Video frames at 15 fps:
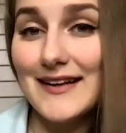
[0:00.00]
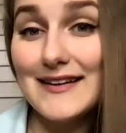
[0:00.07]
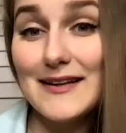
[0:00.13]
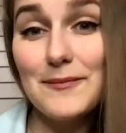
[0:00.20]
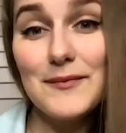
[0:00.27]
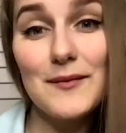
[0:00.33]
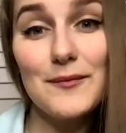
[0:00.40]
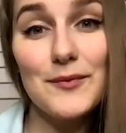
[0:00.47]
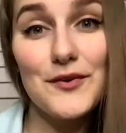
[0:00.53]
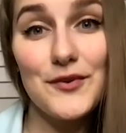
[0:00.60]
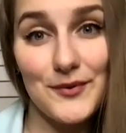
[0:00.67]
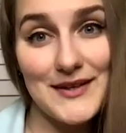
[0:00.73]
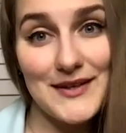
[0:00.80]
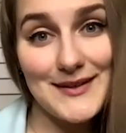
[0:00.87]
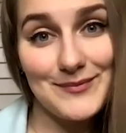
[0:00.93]
Tip number
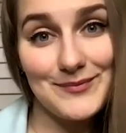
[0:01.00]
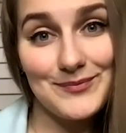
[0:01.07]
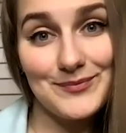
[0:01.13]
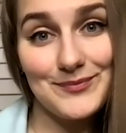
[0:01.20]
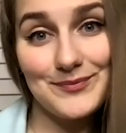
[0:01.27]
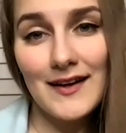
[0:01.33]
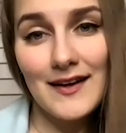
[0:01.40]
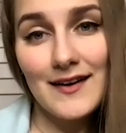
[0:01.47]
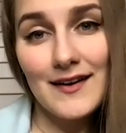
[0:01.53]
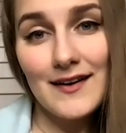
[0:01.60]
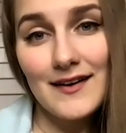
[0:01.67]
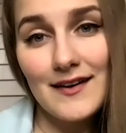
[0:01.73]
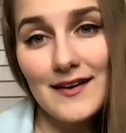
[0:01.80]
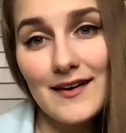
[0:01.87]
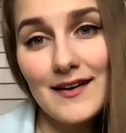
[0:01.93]
3.
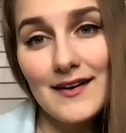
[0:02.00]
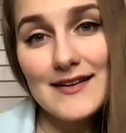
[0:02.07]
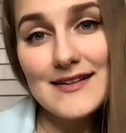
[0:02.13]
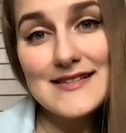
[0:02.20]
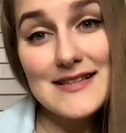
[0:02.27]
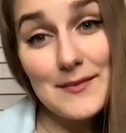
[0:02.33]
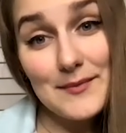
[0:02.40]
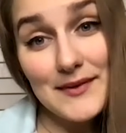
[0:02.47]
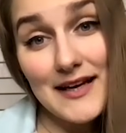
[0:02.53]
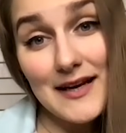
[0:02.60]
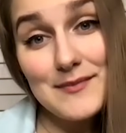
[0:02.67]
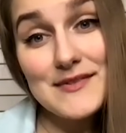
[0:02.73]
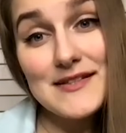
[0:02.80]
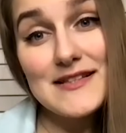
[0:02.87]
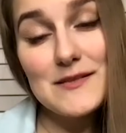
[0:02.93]

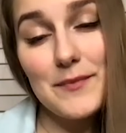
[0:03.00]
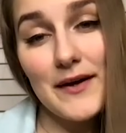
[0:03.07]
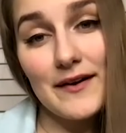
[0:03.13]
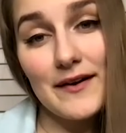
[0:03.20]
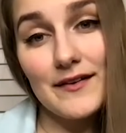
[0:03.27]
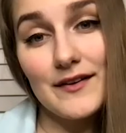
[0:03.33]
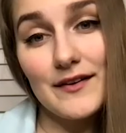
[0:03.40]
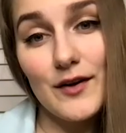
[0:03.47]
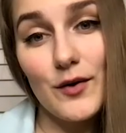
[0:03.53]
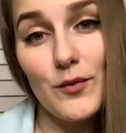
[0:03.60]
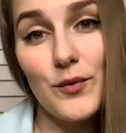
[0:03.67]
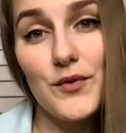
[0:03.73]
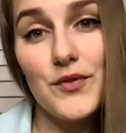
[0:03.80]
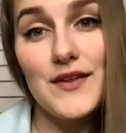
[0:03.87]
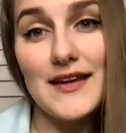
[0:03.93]
Sometimes it's better to go
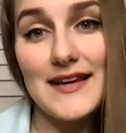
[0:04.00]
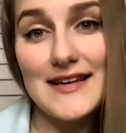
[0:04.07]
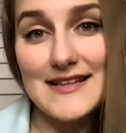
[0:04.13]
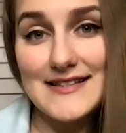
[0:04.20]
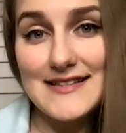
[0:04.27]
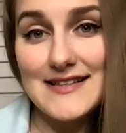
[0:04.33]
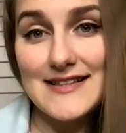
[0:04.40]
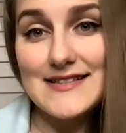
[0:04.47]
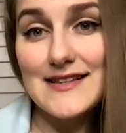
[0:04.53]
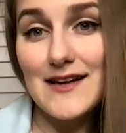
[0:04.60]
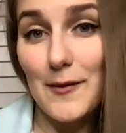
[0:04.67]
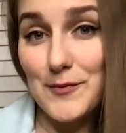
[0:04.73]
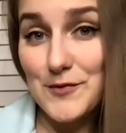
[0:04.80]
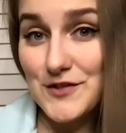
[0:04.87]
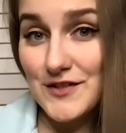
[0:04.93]
with the easiest
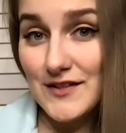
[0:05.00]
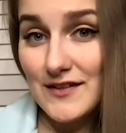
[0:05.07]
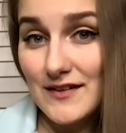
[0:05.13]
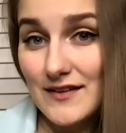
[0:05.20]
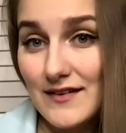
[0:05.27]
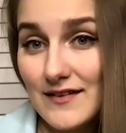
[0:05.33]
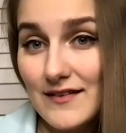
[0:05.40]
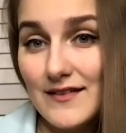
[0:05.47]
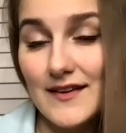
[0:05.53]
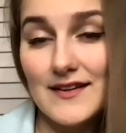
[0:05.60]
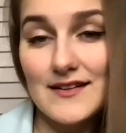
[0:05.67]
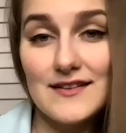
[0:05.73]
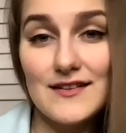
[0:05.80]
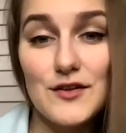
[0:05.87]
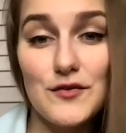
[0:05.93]
option
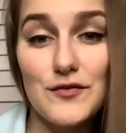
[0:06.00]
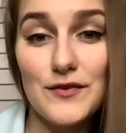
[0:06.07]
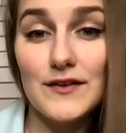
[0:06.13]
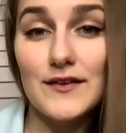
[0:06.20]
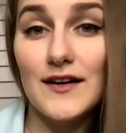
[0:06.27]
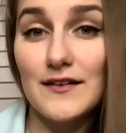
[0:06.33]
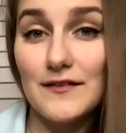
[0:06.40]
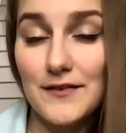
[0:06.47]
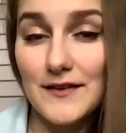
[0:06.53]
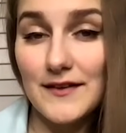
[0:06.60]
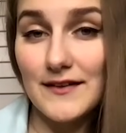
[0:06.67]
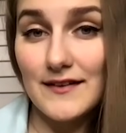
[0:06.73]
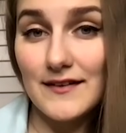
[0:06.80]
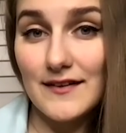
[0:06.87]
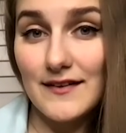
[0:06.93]
that you feel
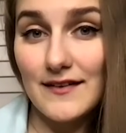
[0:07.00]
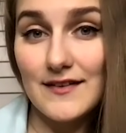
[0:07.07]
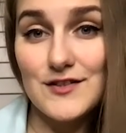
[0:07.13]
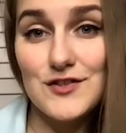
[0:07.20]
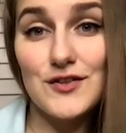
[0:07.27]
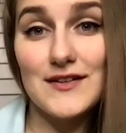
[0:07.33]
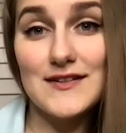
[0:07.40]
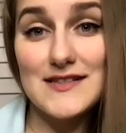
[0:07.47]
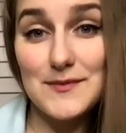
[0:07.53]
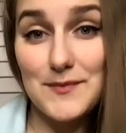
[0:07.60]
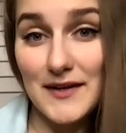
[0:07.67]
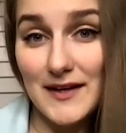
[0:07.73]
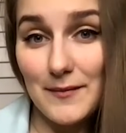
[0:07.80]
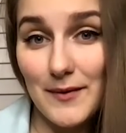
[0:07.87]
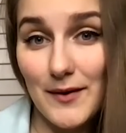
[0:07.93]
confident that you can
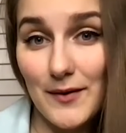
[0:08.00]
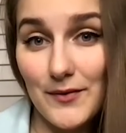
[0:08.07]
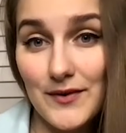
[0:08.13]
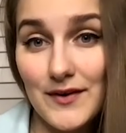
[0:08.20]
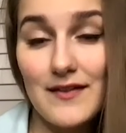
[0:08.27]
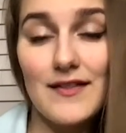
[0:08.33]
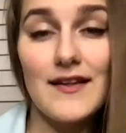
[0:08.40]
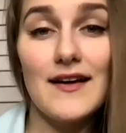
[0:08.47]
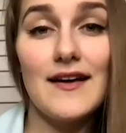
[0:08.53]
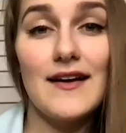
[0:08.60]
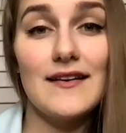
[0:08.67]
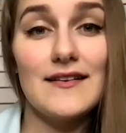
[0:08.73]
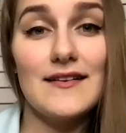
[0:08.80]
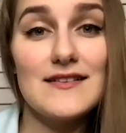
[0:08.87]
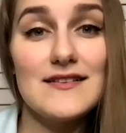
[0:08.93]
speak about
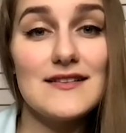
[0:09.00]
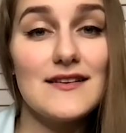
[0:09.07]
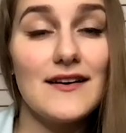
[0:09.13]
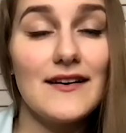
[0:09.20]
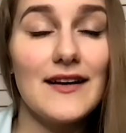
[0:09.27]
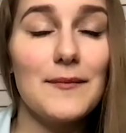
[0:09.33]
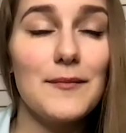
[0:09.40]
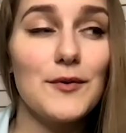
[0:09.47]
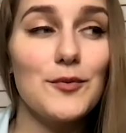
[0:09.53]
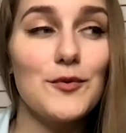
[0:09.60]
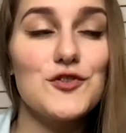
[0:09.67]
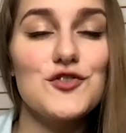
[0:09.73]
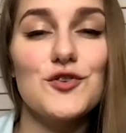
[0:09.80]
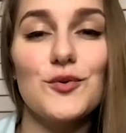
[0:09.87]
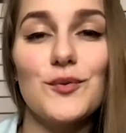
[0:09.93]
than talking about
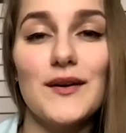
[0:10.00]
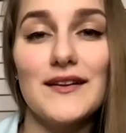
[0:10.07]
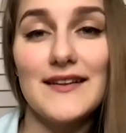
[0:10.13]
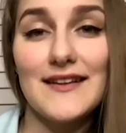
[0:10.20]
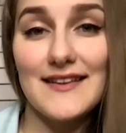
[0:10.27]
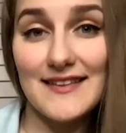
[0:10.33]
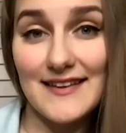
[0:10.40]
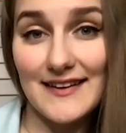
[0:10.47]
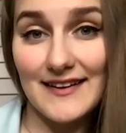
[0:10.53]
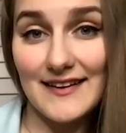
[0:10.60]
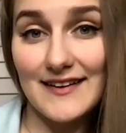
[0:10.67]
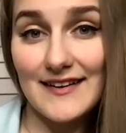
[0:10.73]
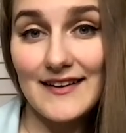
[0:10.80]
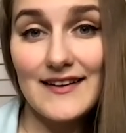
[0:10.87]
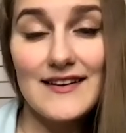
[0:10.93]
what you really
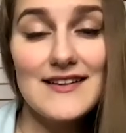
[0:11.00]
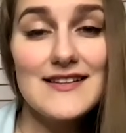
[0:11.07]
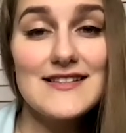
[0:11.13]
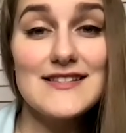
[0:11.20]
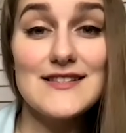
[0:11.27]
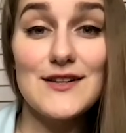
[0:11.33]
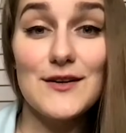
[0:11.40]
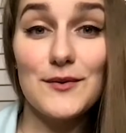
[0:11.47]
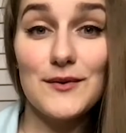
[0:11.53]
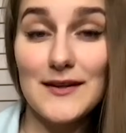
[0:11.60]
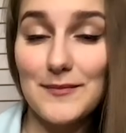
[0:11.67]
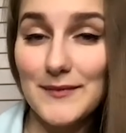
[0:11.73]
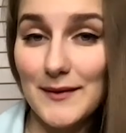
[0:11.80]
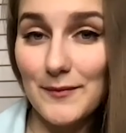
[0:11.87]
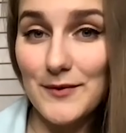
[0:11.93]
think. So
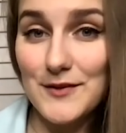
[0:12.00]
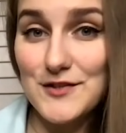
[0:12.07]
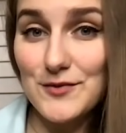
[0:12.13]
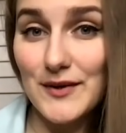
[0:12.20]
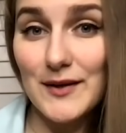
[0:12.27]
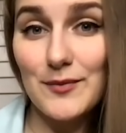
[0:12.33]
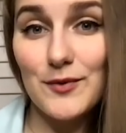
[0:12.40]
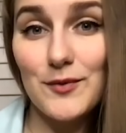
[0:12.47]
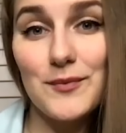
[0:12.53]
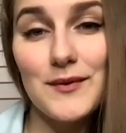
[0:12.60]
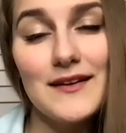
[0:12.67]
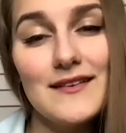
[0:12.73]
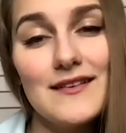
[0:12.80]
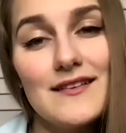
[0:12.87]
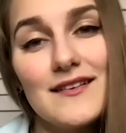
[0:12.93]
tip number 3 would
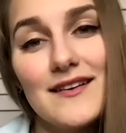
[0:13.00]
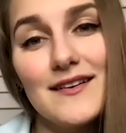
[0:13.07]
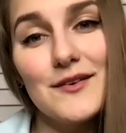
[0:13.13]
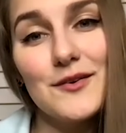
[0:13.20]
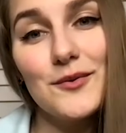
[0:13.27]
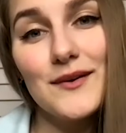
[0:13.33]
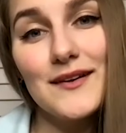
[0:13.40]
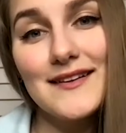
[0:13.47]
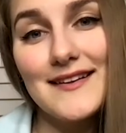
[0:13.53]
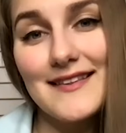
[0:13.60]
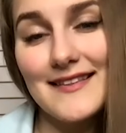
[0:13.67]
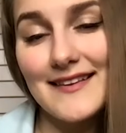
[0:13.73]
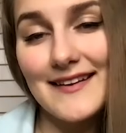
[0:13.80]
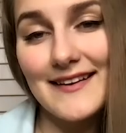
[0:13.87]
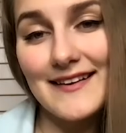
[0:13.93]
be, do not really
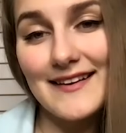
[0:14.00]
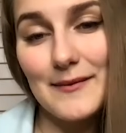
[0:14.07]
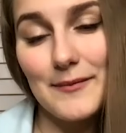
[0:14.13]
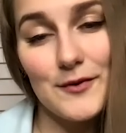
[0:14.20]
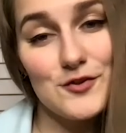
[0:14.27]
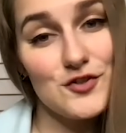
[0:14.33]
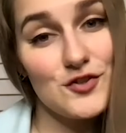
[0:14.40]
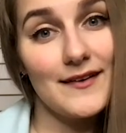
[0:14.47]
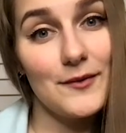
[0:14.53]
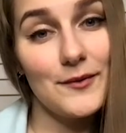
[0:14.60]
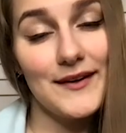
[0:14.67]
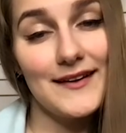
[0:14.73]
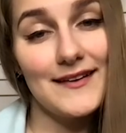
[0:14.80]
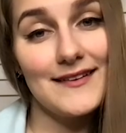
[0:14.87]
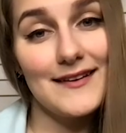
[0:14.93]
think about your
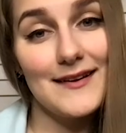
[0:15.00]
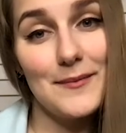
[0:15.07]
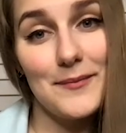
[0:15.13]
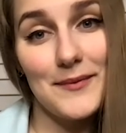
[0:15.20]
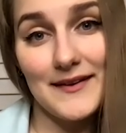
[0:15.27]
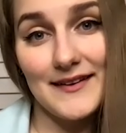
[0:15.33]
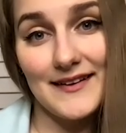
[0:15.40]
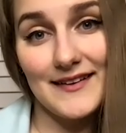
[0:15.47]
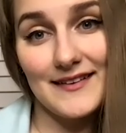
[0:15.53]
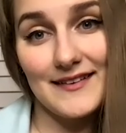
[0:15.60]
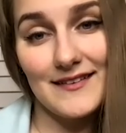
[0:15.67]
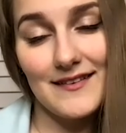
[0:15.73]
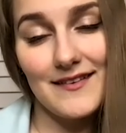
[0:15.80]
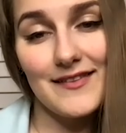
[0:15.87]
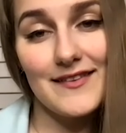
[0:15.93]
real opinion
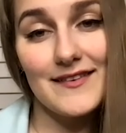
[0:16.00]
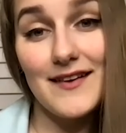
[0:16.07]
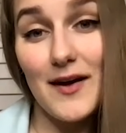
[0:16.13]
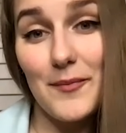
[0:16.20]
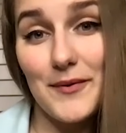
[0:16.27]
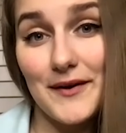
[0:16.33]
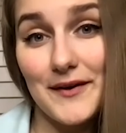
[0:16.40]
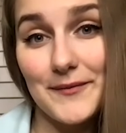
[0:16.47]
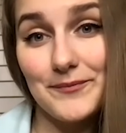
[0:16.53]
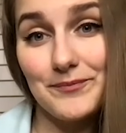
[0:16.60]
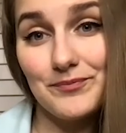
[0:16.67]
on the topic.